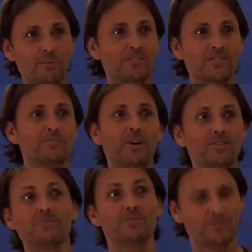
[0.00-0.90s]
it's
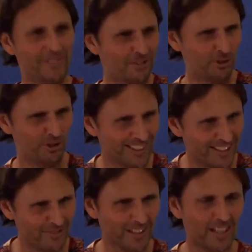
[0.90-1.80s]
possible to be true.
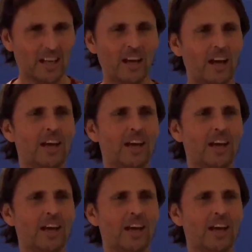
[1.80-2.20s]
Even. Yes.